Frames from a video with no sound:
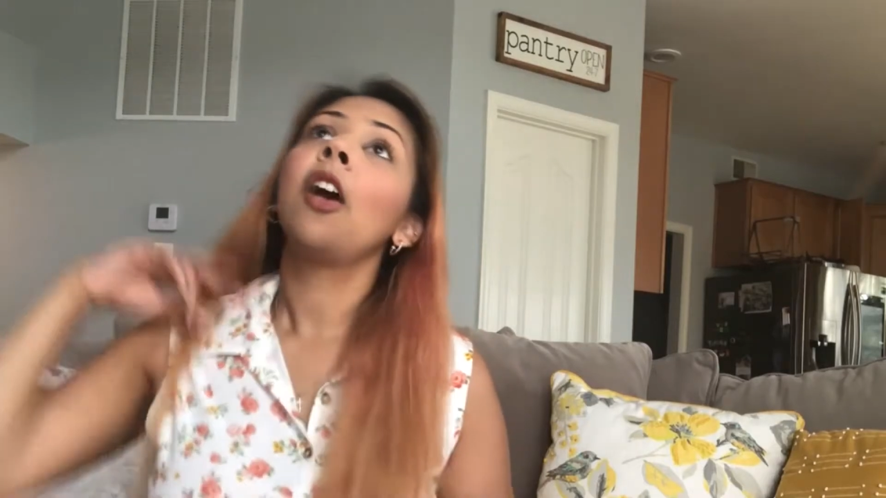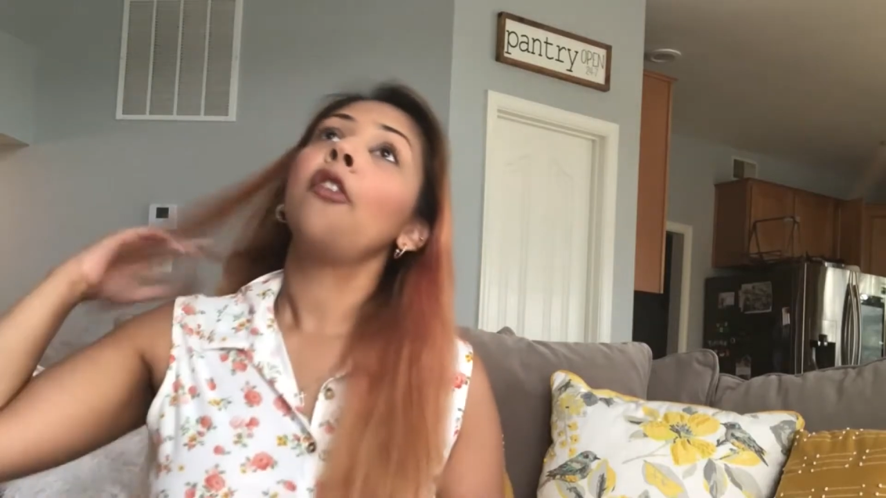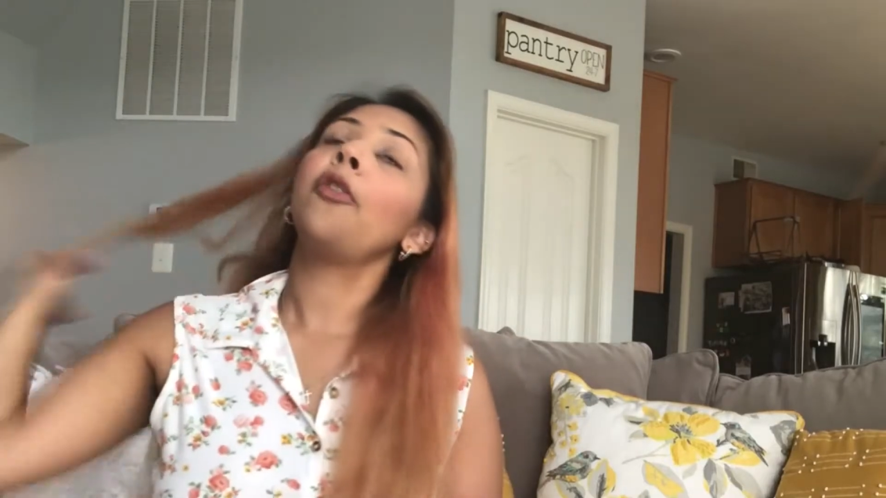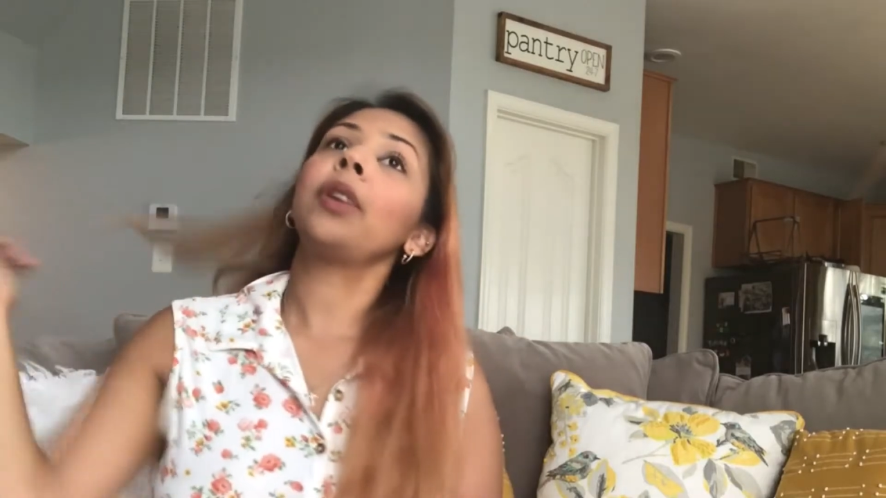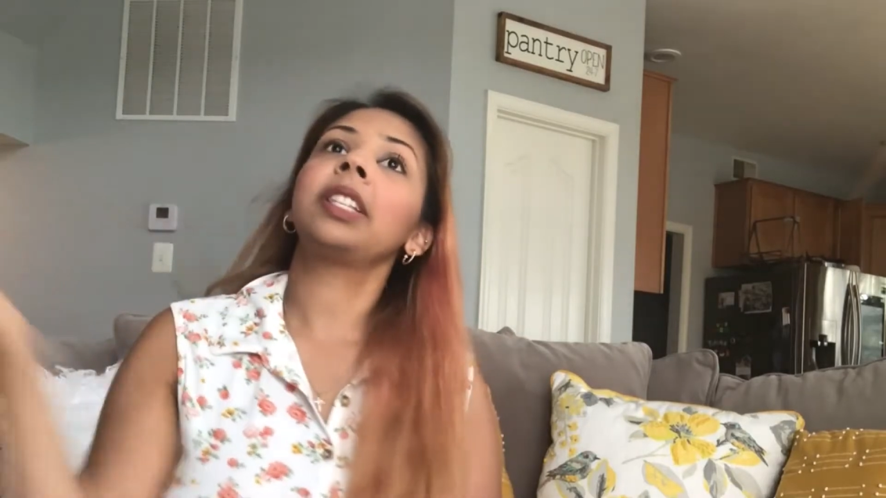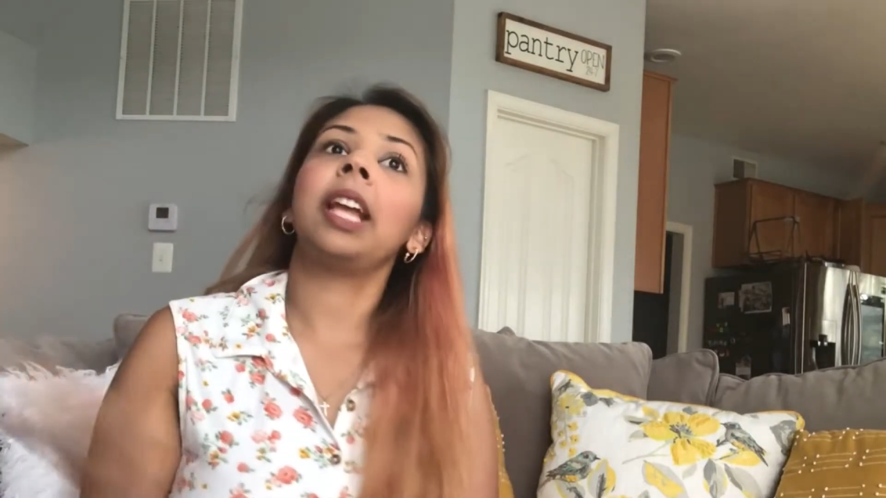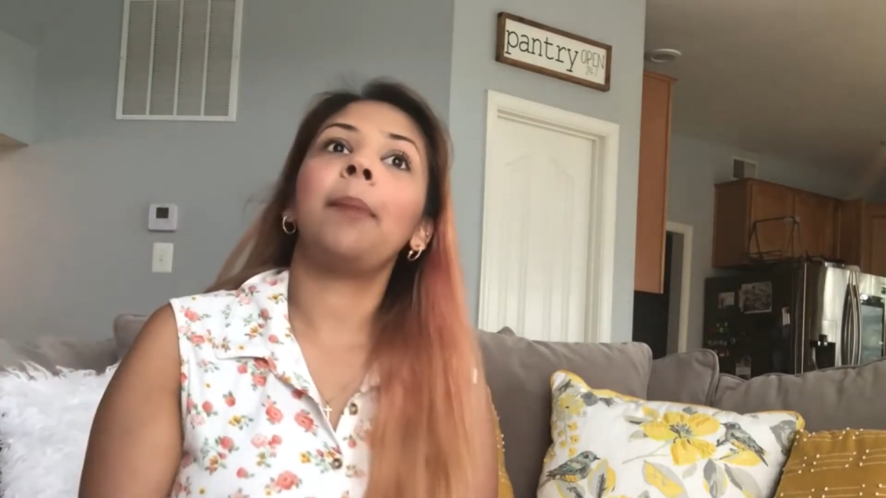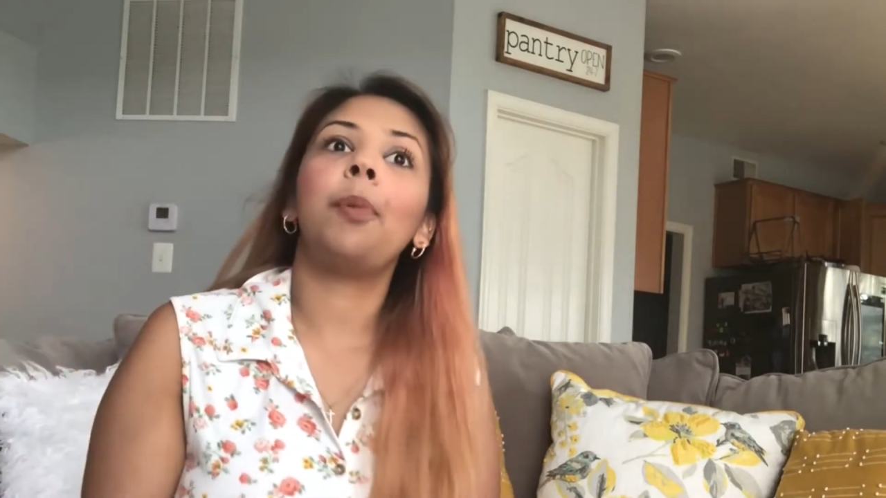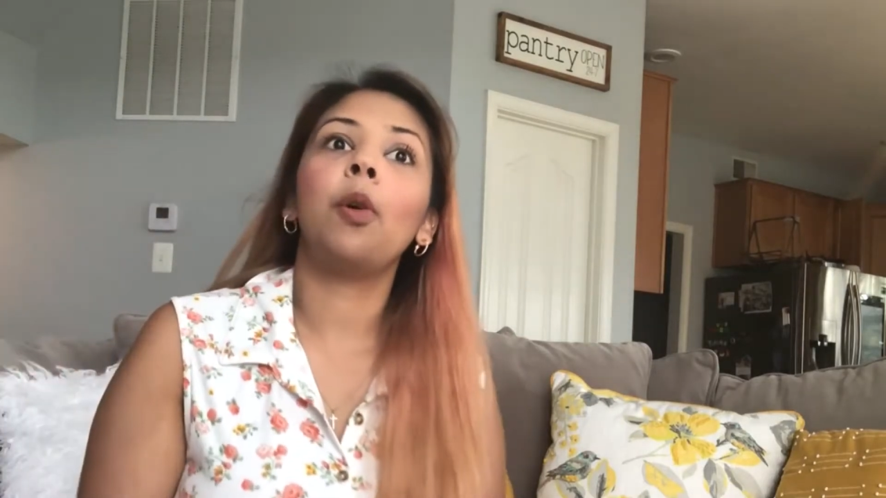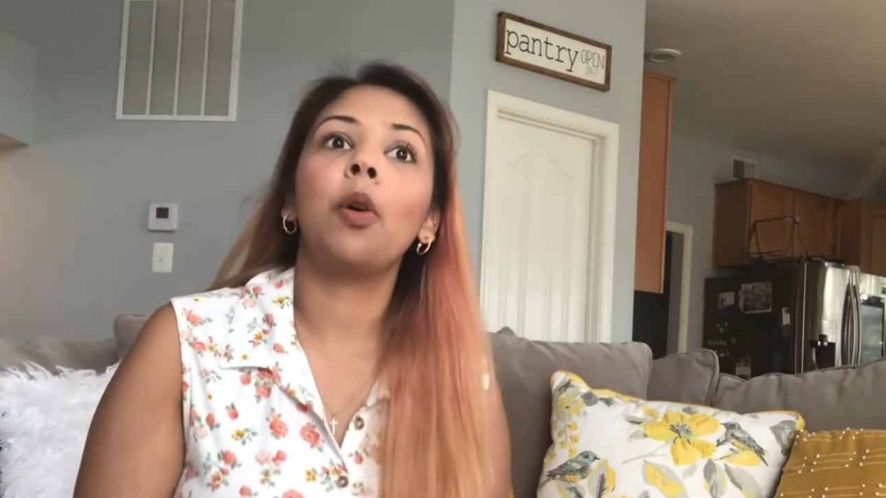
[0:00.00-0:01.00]
for
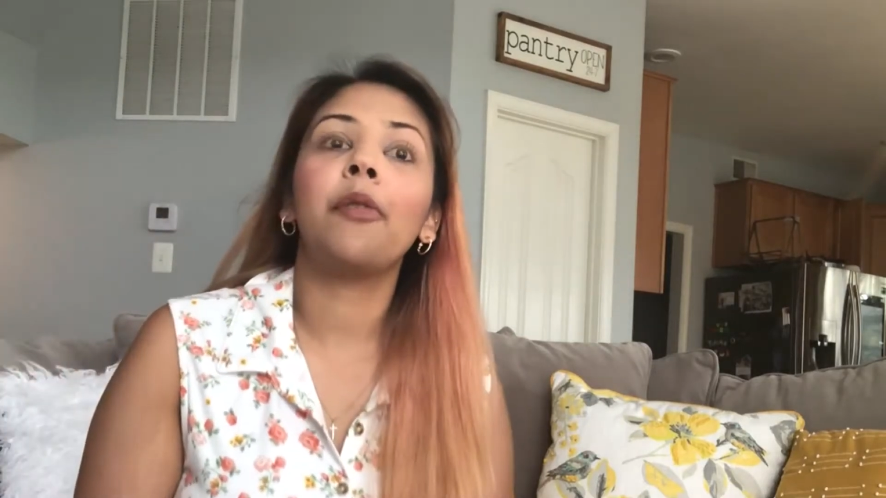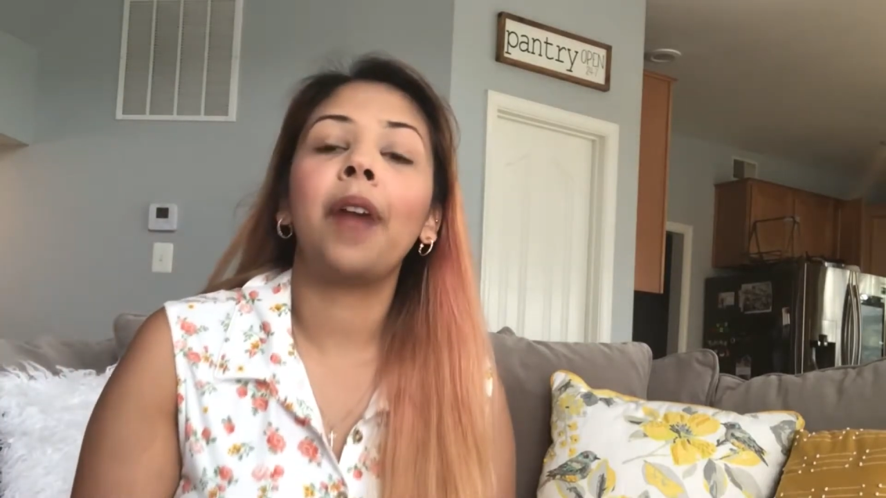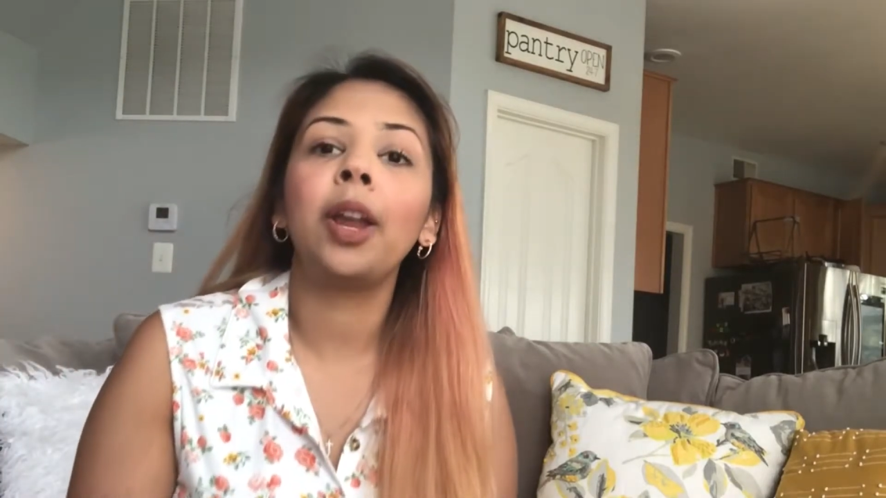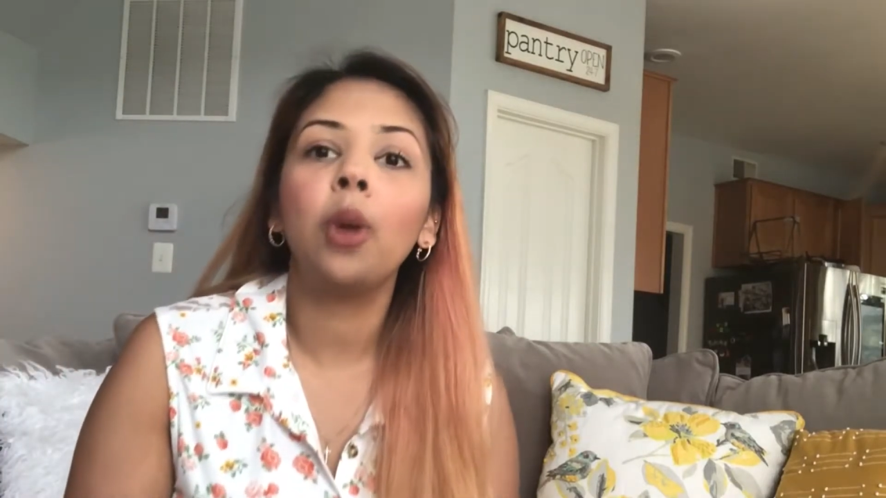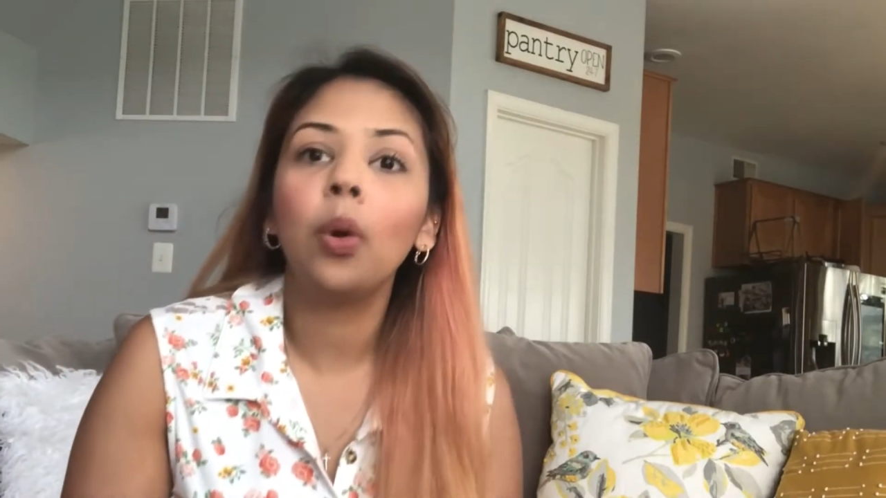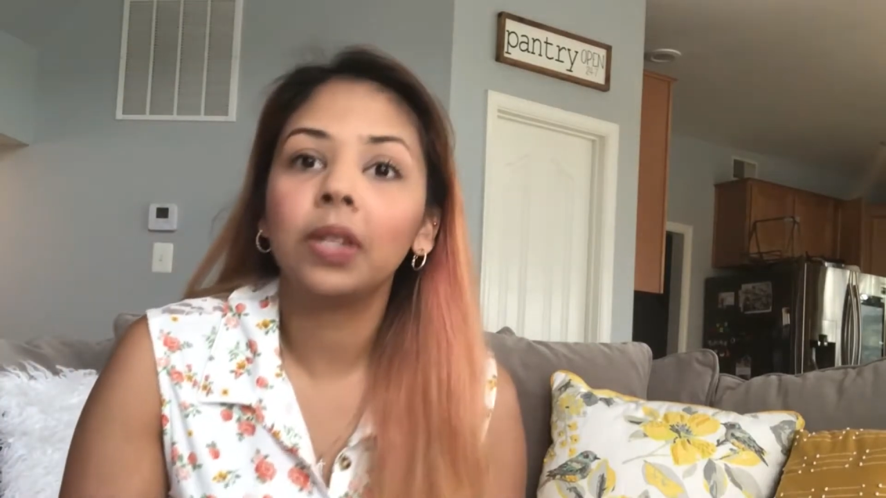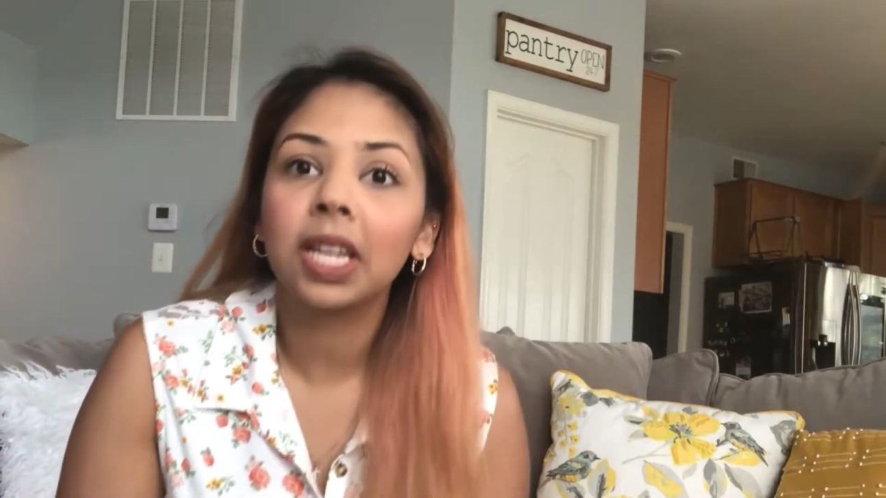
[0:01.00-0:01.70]
example, if I know it